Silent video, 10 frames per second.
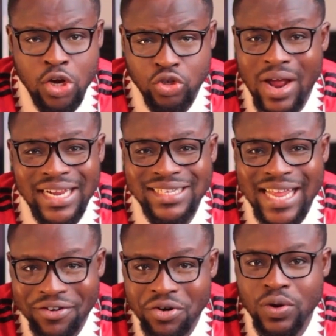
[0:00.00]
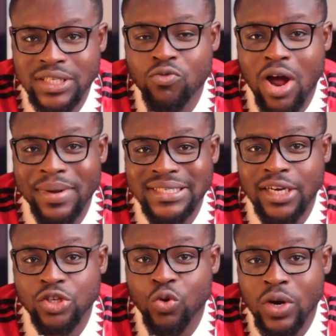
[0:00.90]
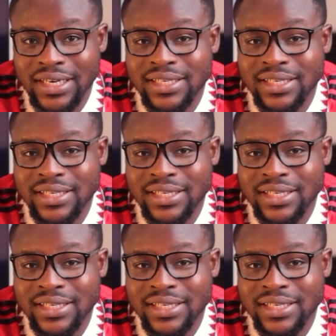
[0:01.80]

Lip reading: So I just agree with Mohammed Salisu on